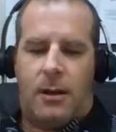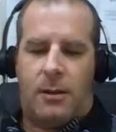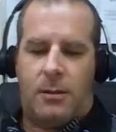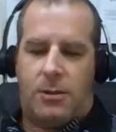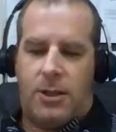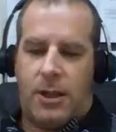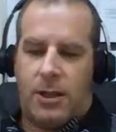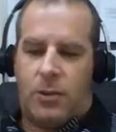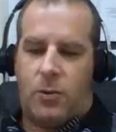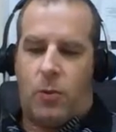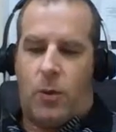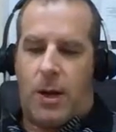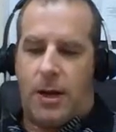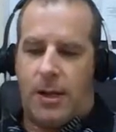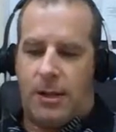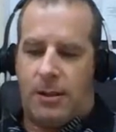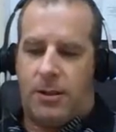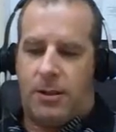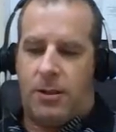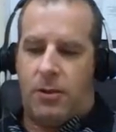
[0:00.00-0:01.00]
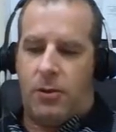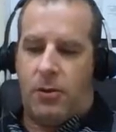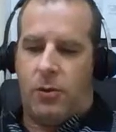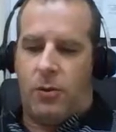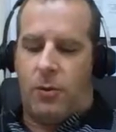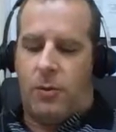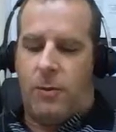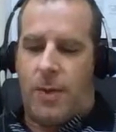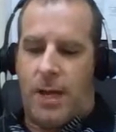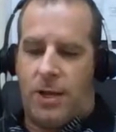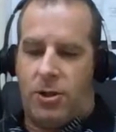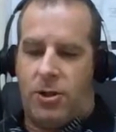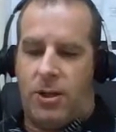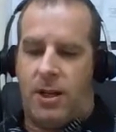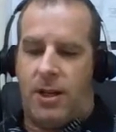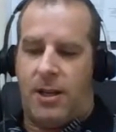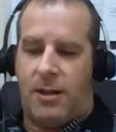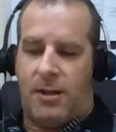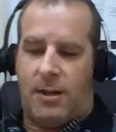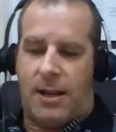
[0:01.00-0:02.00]
Just wanted to
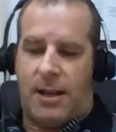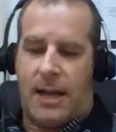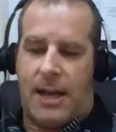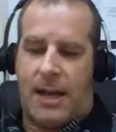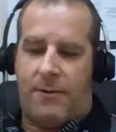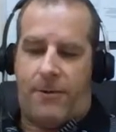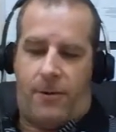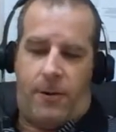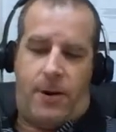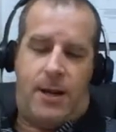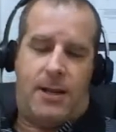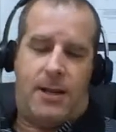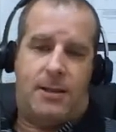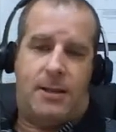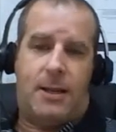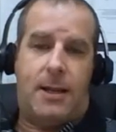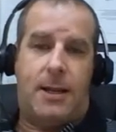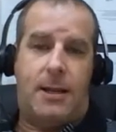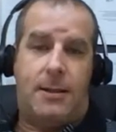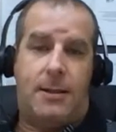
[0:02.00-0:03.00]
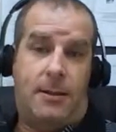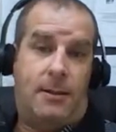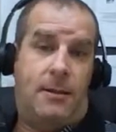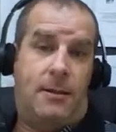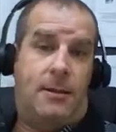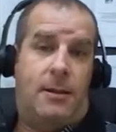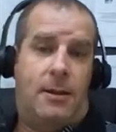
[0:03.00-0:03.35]
mention that, for instance,